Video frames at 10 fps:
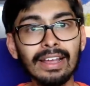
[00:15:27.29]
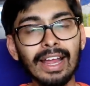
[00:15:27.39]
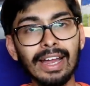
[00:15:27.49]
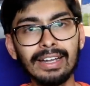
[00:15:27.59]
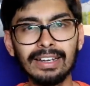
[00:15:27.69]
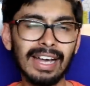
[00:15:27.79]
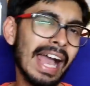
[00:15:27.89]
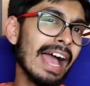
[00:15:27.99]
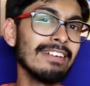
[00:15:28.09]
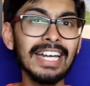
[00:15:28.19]
and I
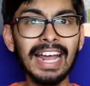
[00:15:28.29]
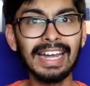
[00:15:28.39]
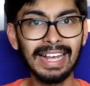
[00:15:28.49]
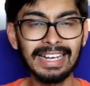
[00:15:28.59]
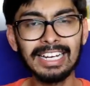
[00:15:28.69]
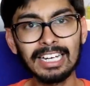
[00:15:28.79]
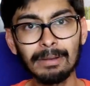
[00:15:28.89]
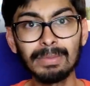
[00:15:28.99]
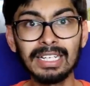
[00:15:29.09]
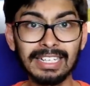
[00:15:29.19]
haven't had any trouble.